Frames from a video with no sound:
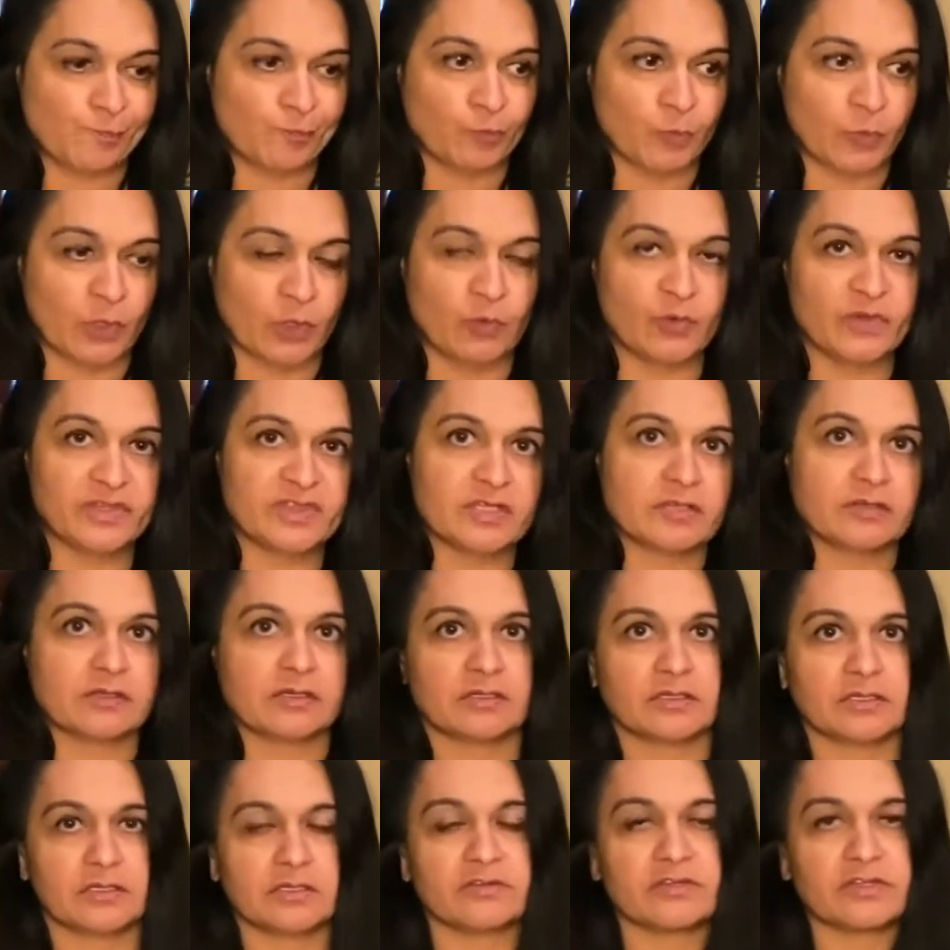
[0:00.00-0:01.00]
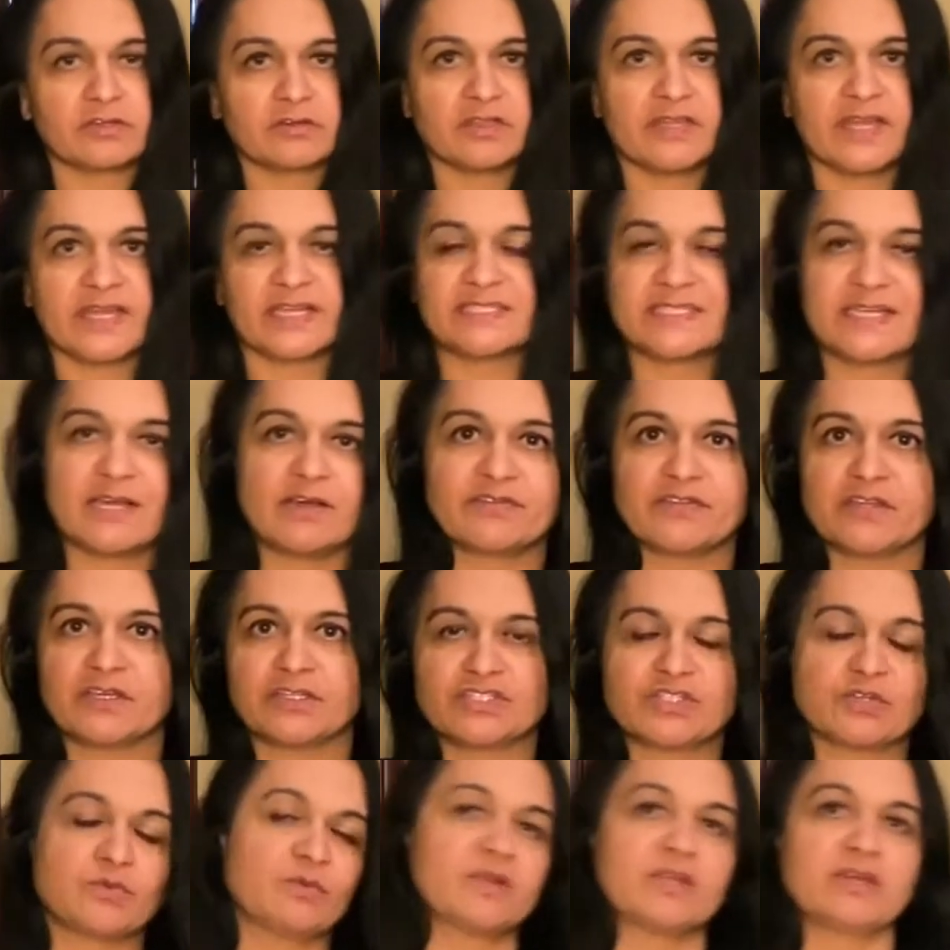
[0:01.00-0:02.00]
with their legs out, and they'll
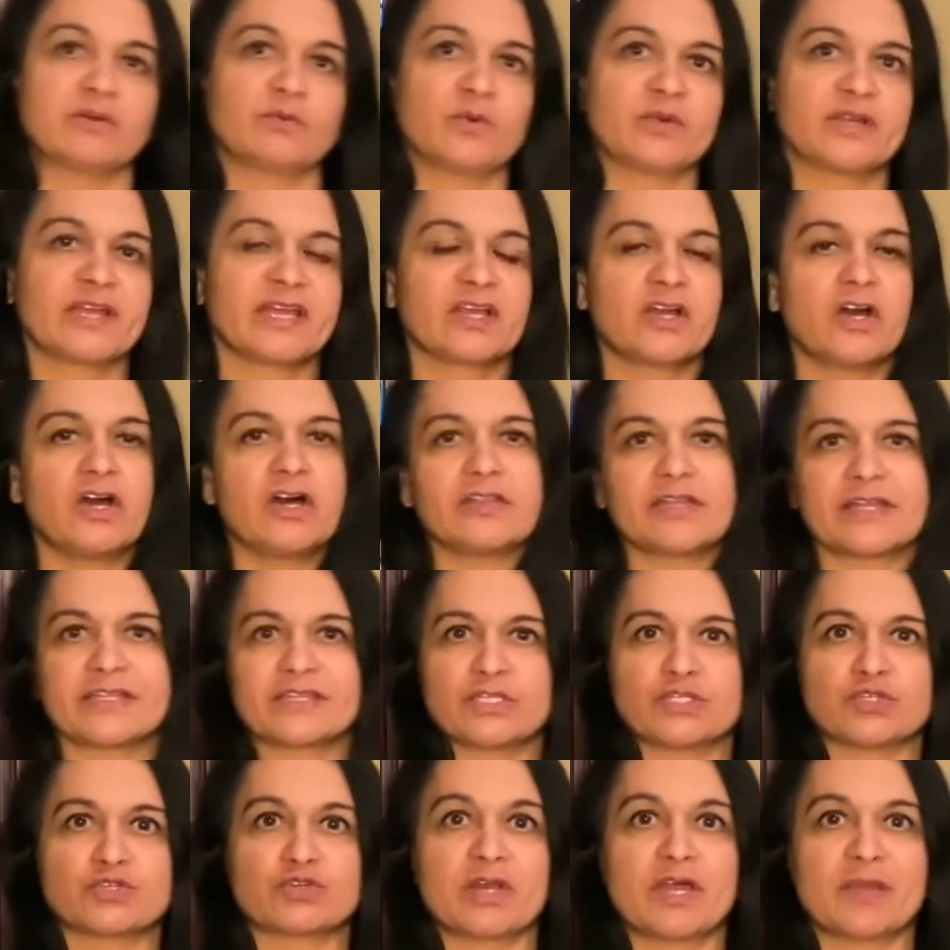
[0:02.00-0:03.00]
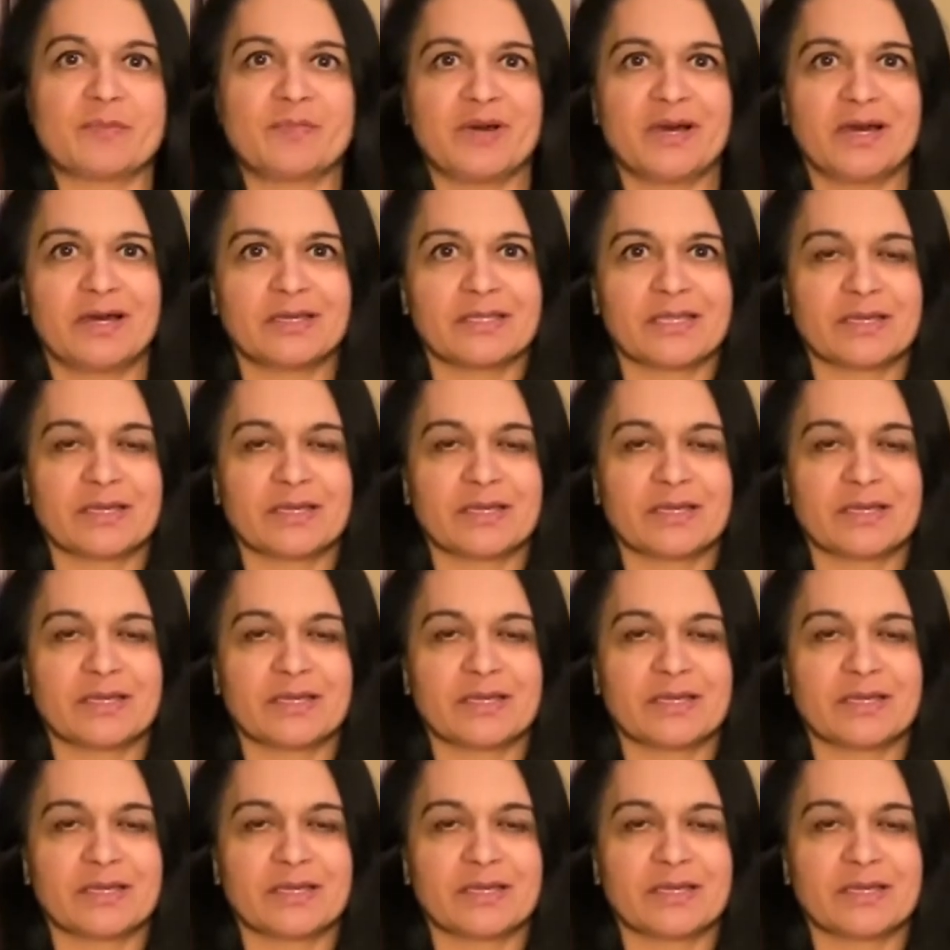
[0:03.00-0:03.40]
do what I call like the tripod.